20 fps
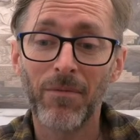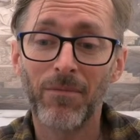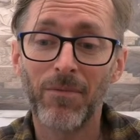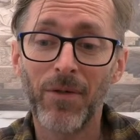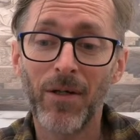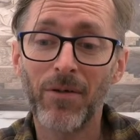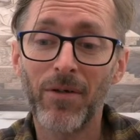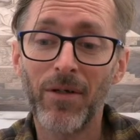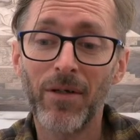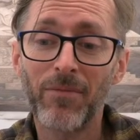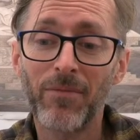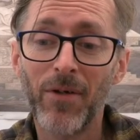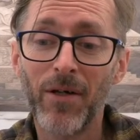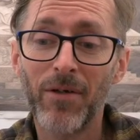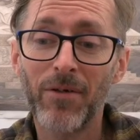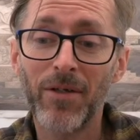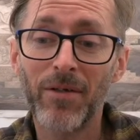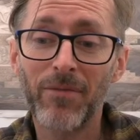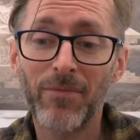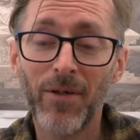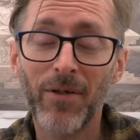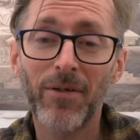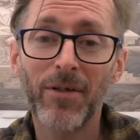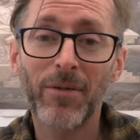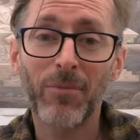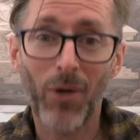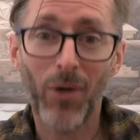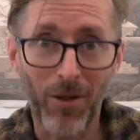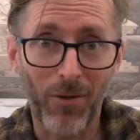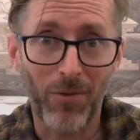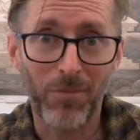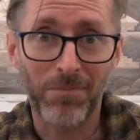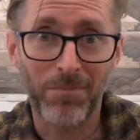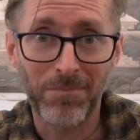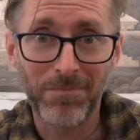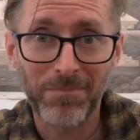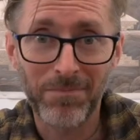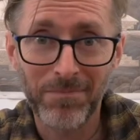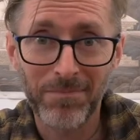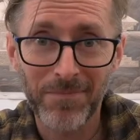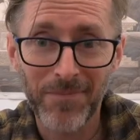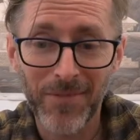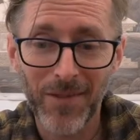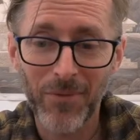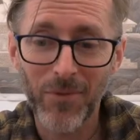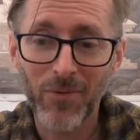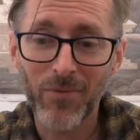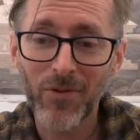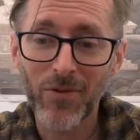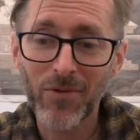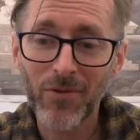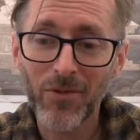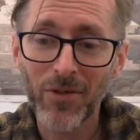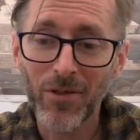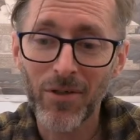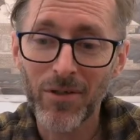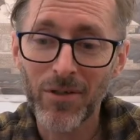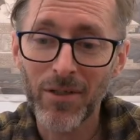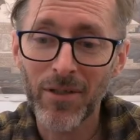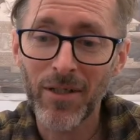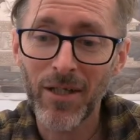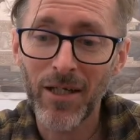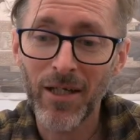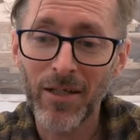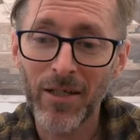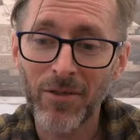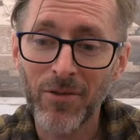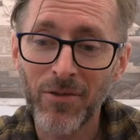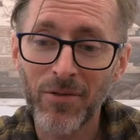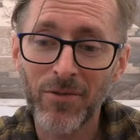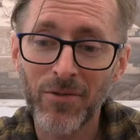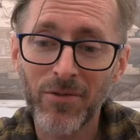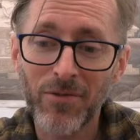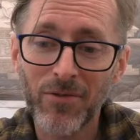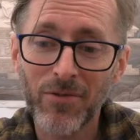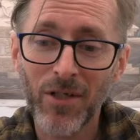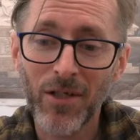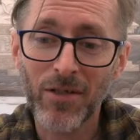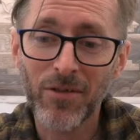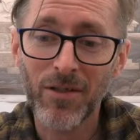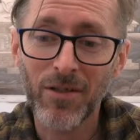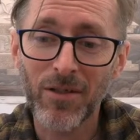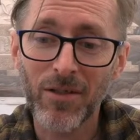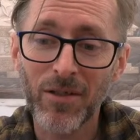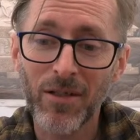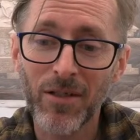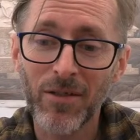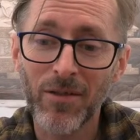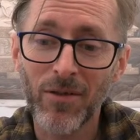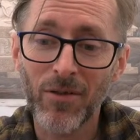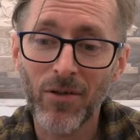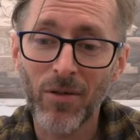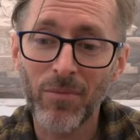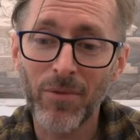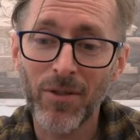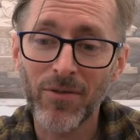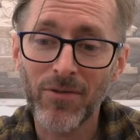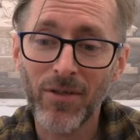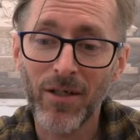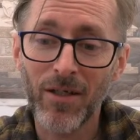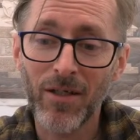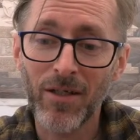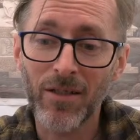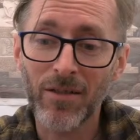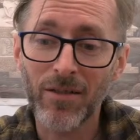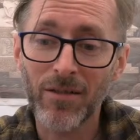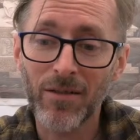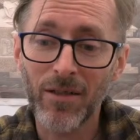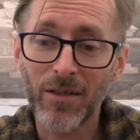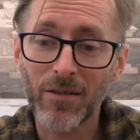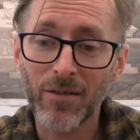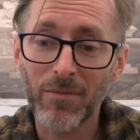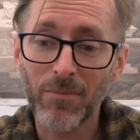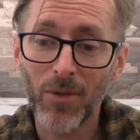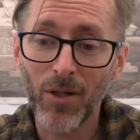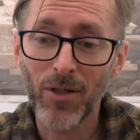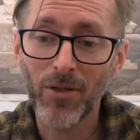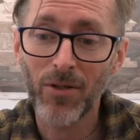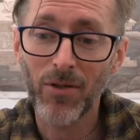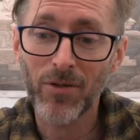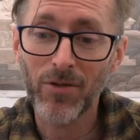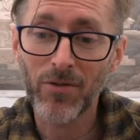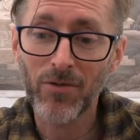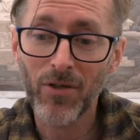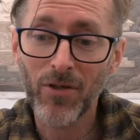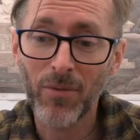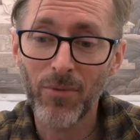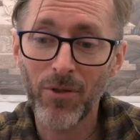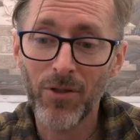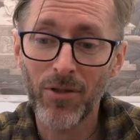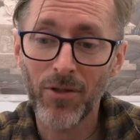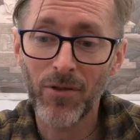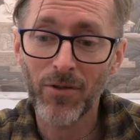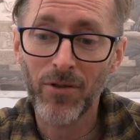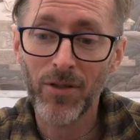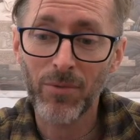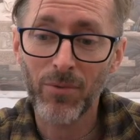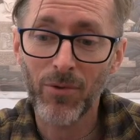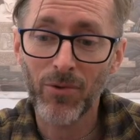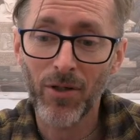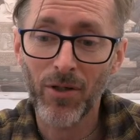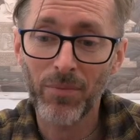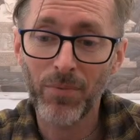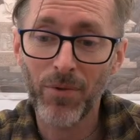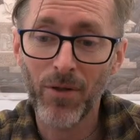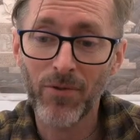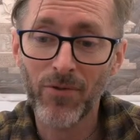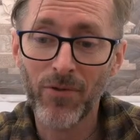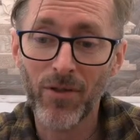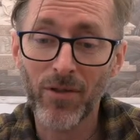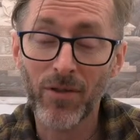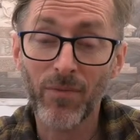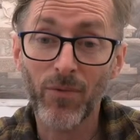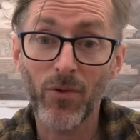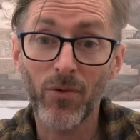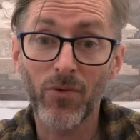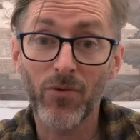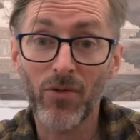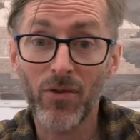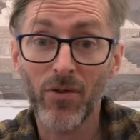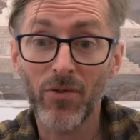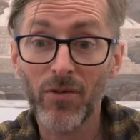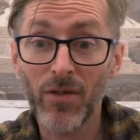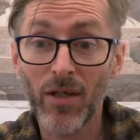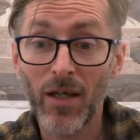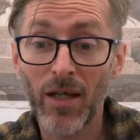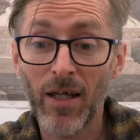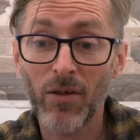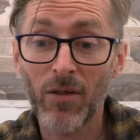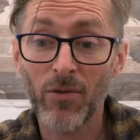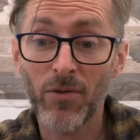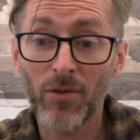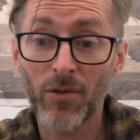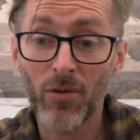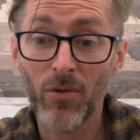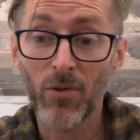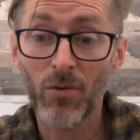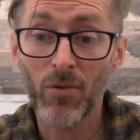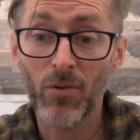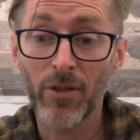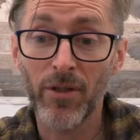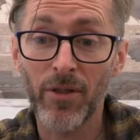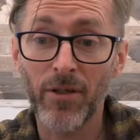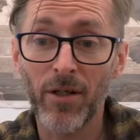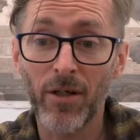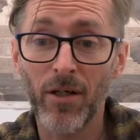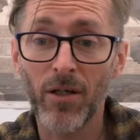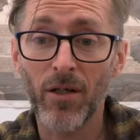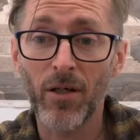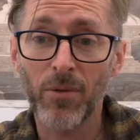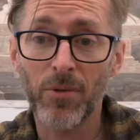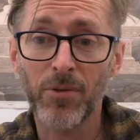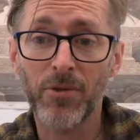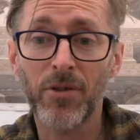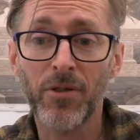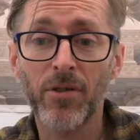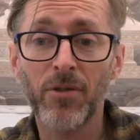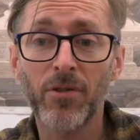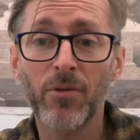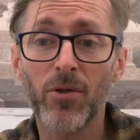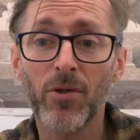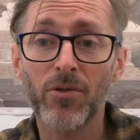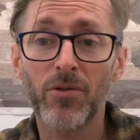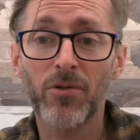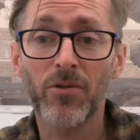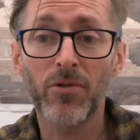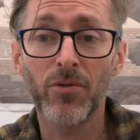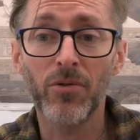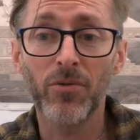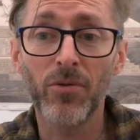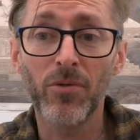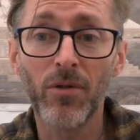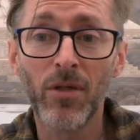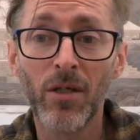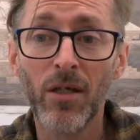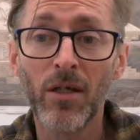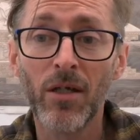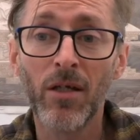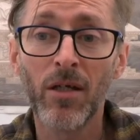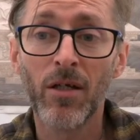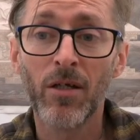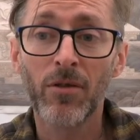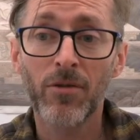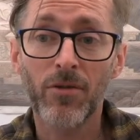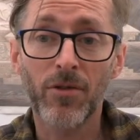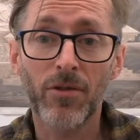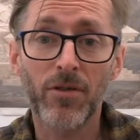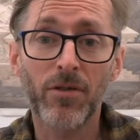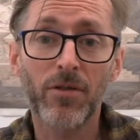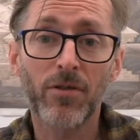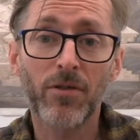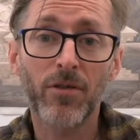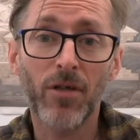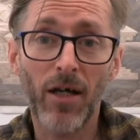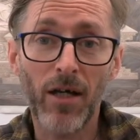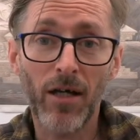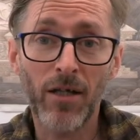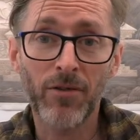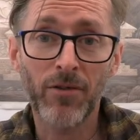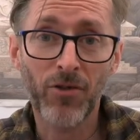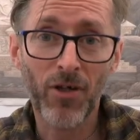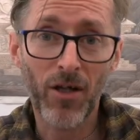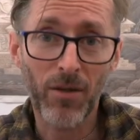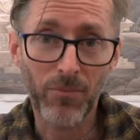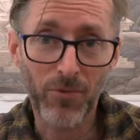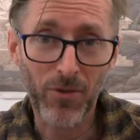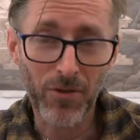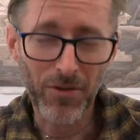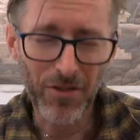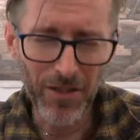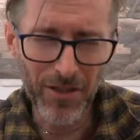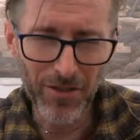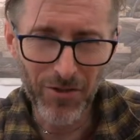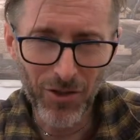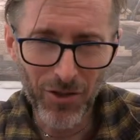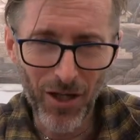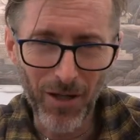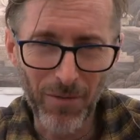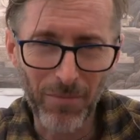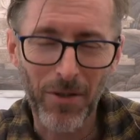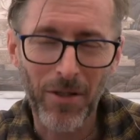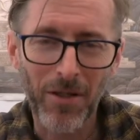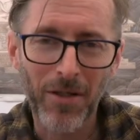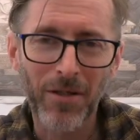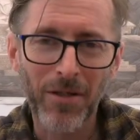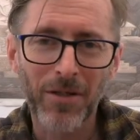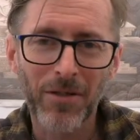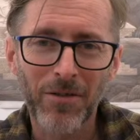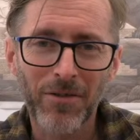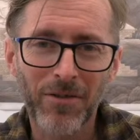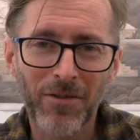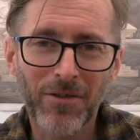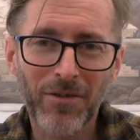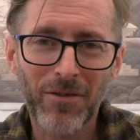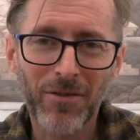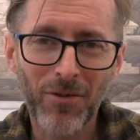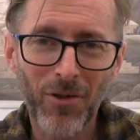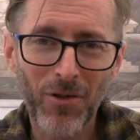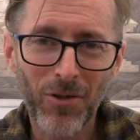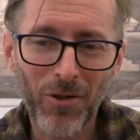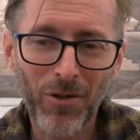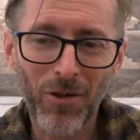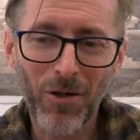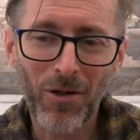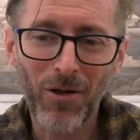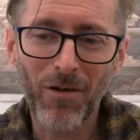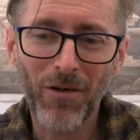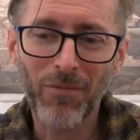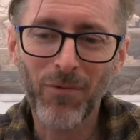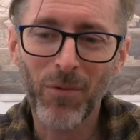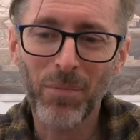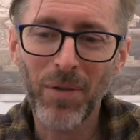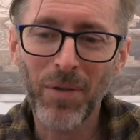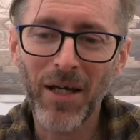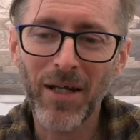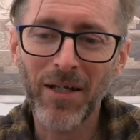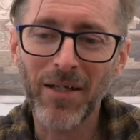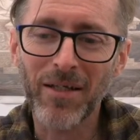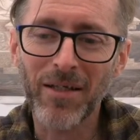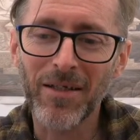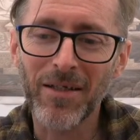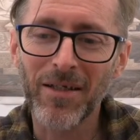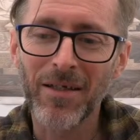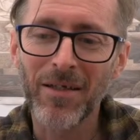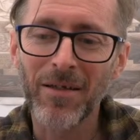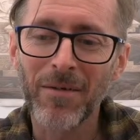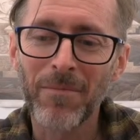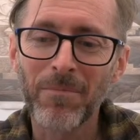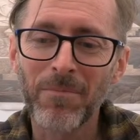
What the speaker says: very, very, very well. We've just got Linda Ann who's checked in the comments saying that my dog is chubby, no kibble, no processed food. So hang on the call, Linda, and I will tell you what to do to unchub, to de-chub, to knock off the padding